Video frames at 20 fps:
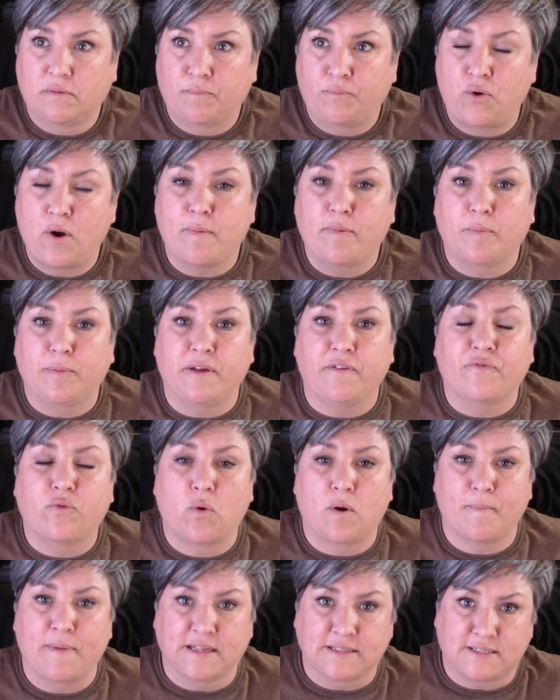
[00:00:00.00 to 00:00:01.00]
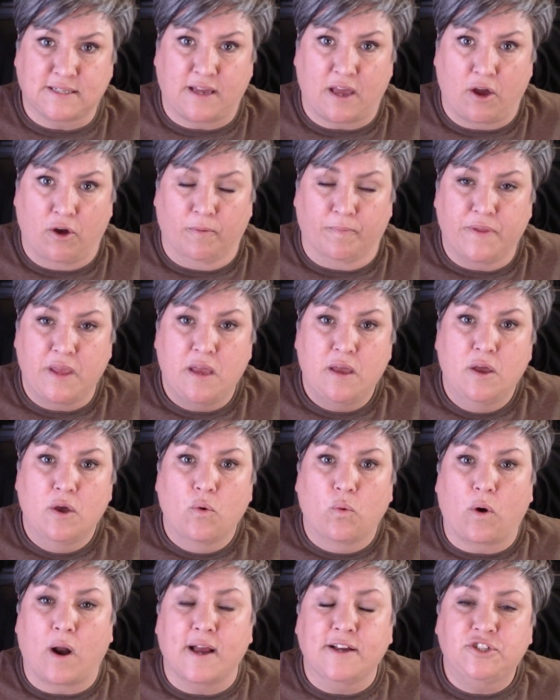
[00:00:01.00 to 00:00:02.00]
probably 4 months ago,
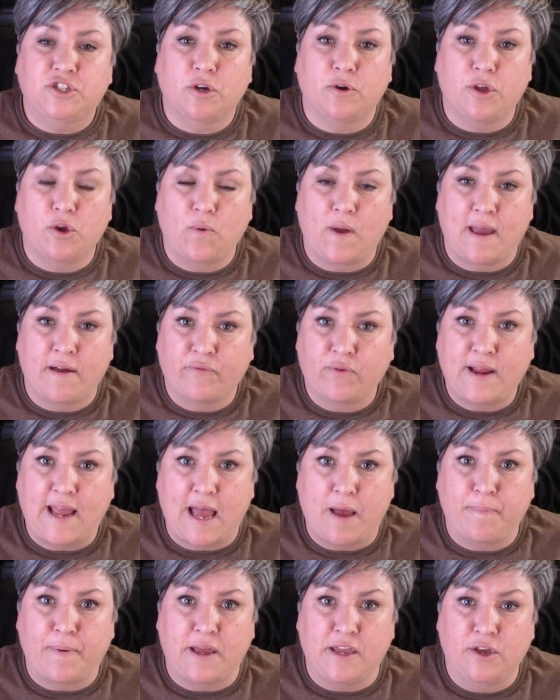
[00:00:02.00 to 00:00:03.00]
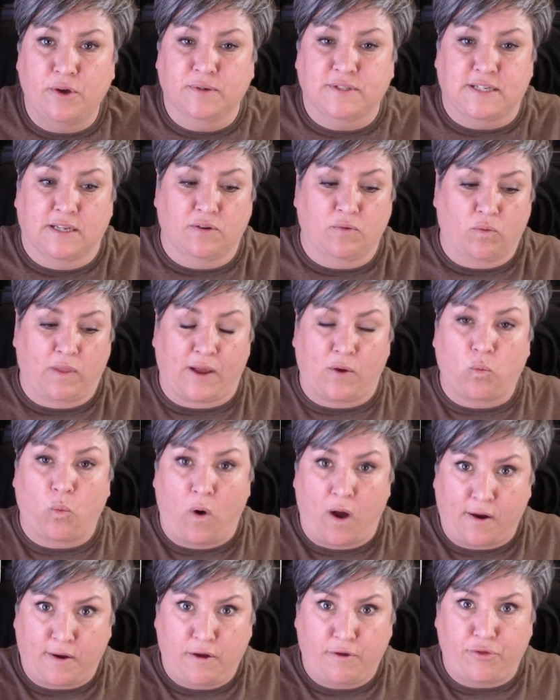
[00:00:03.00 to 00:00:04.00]
where I show you every app I use and like
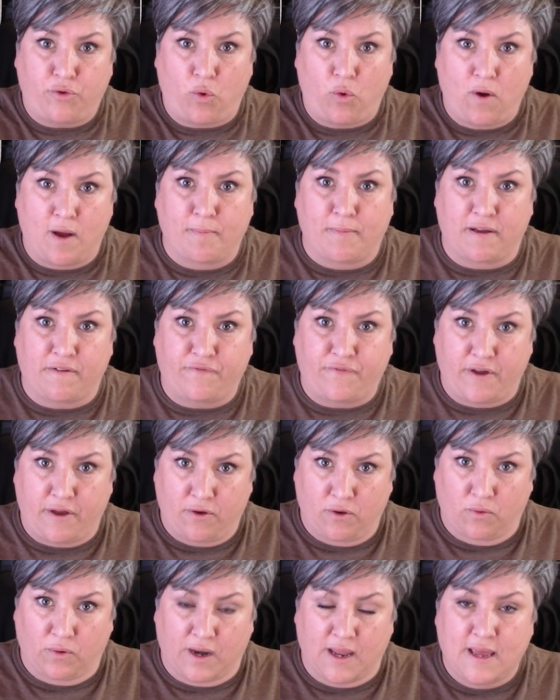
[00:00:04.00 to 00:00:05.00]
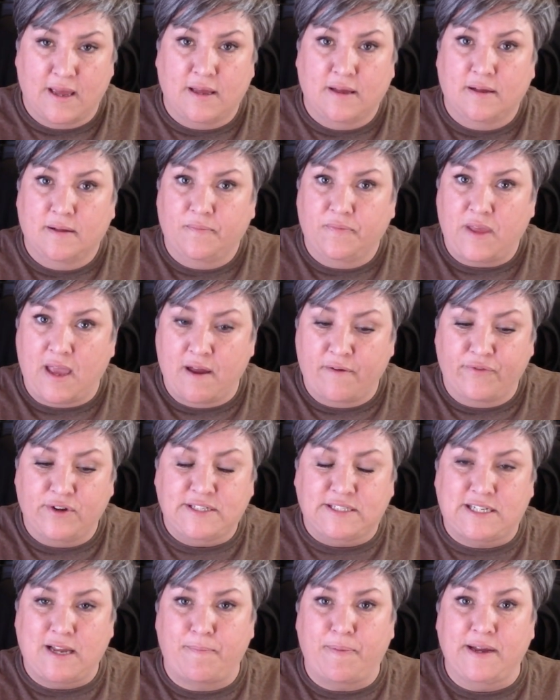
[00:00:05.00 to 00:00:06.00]
walk you through on my phone every
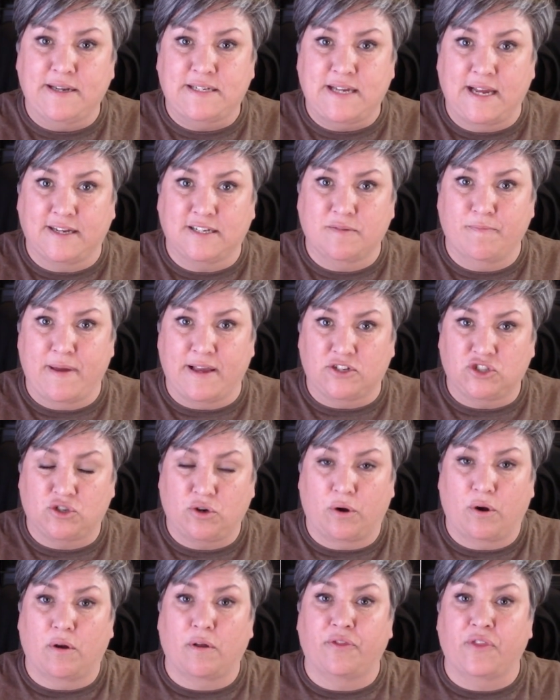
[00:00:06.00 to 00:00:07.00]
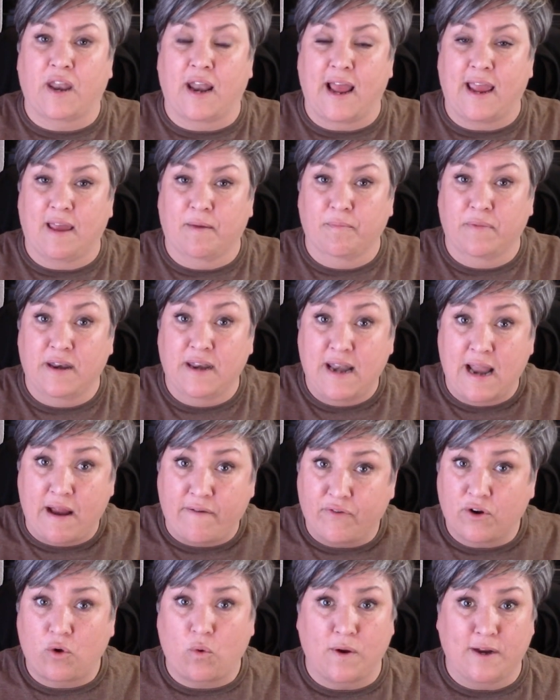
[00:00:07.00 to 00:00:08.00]
step I take to make sure that I am
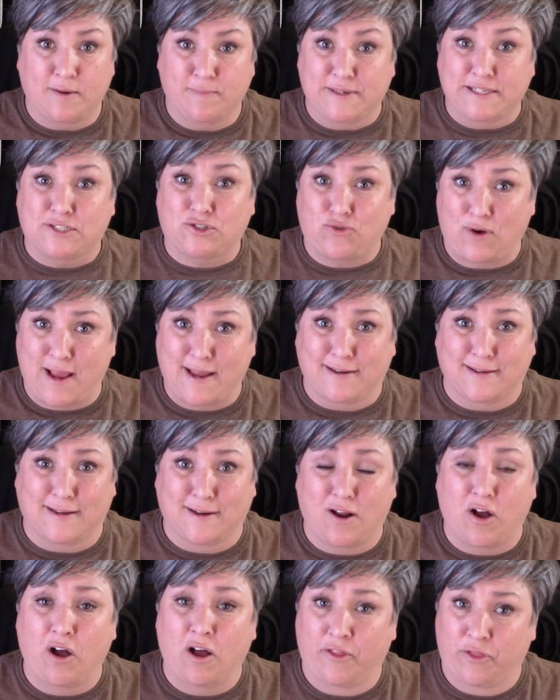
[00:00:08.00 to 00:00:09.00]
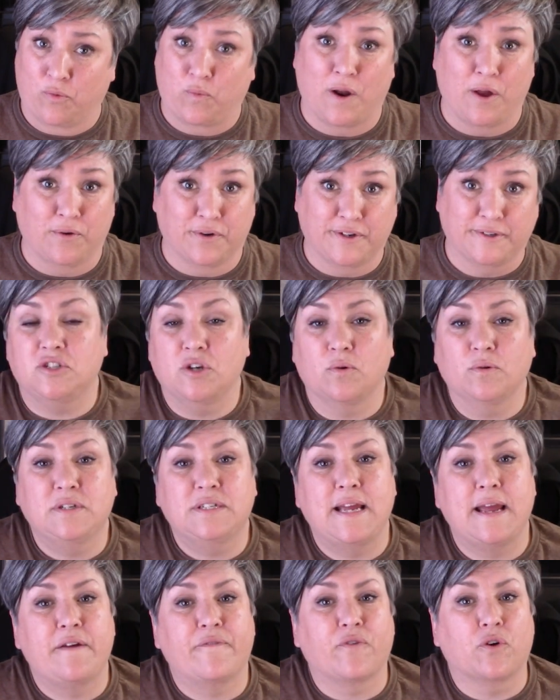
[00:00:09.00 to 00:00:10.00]
never going to be stranded on the road. Don't
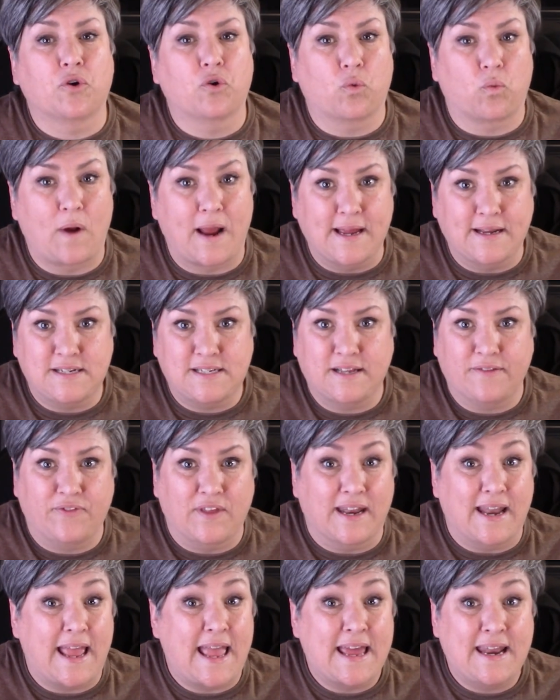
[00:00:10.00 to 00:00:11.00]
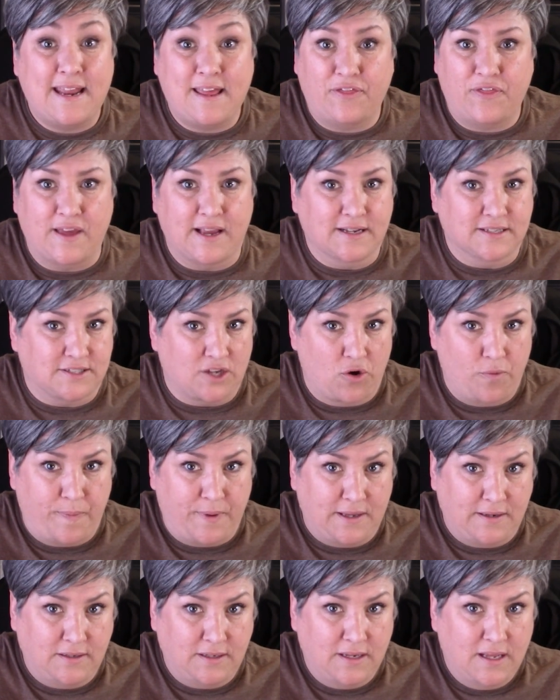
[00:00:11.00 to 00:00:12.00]
take for granted that anything is
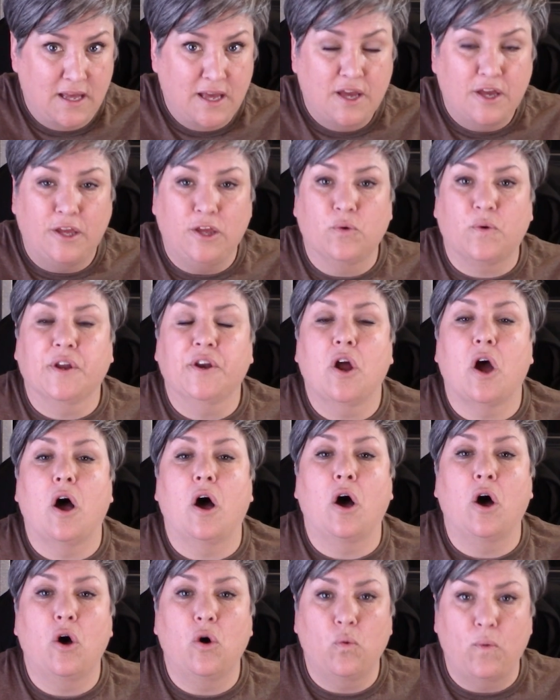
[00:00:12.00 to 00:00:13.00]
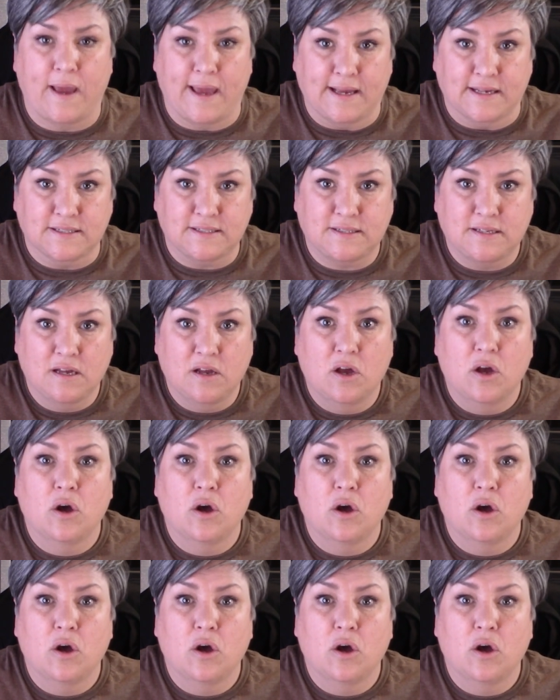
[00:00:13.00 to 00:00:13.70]
open. You can always